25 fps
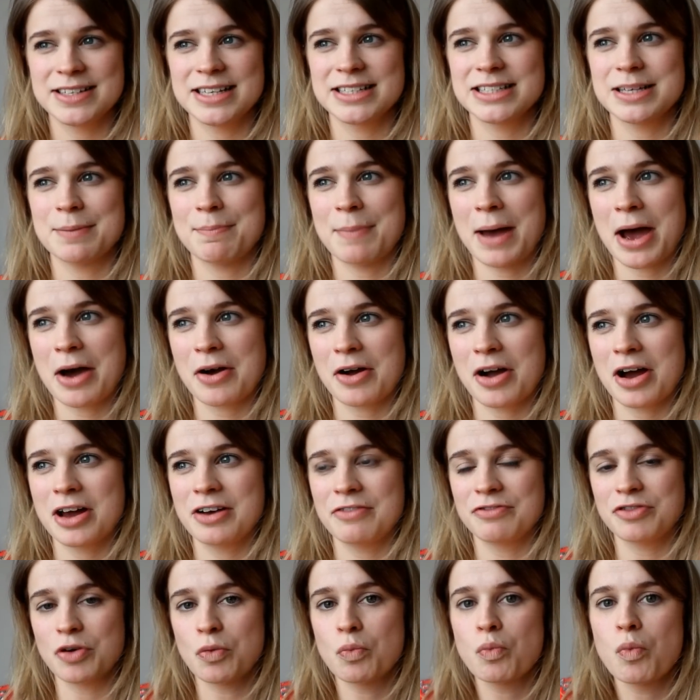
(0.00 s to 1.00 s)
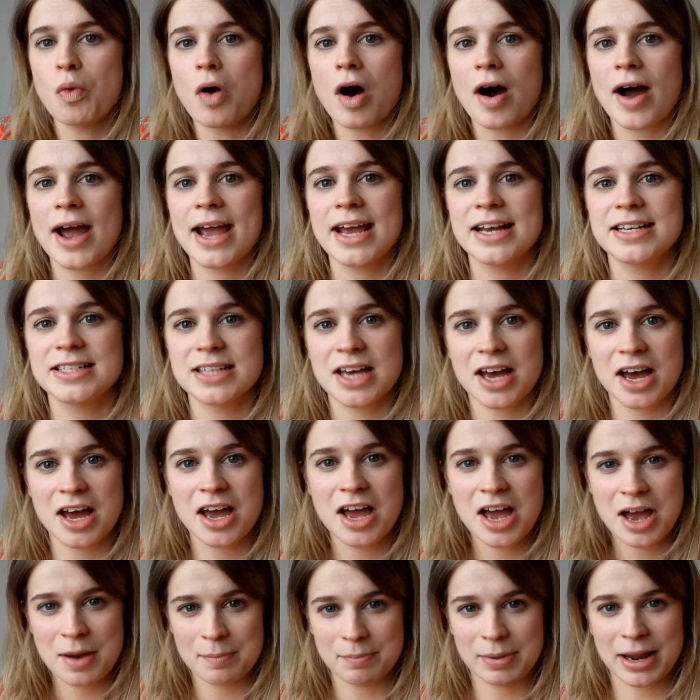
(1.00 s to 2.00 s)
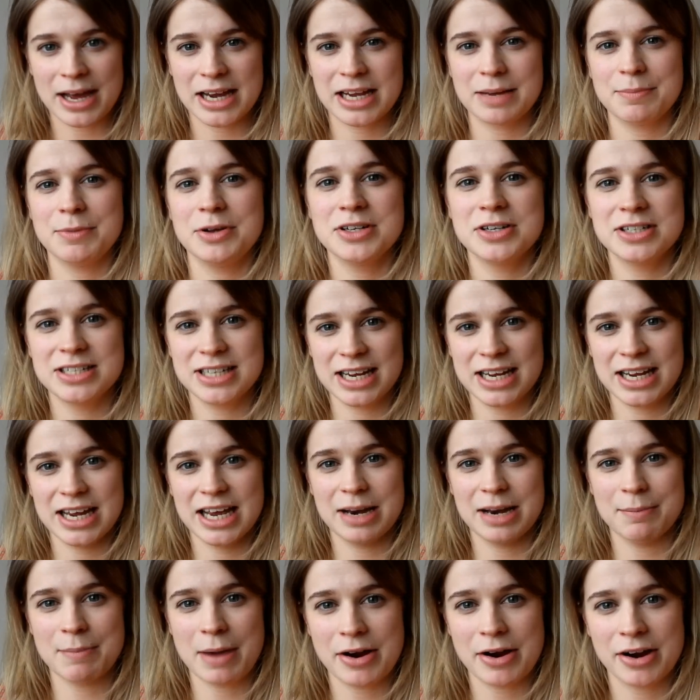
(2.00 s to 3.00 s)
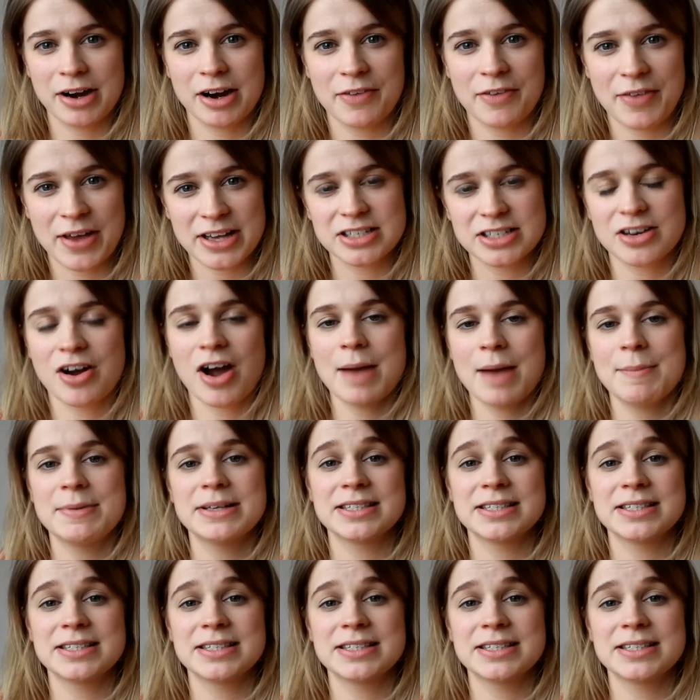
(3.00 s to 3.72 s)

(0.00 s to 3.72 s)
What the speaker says: It's about kind of the wider black community in America at that time.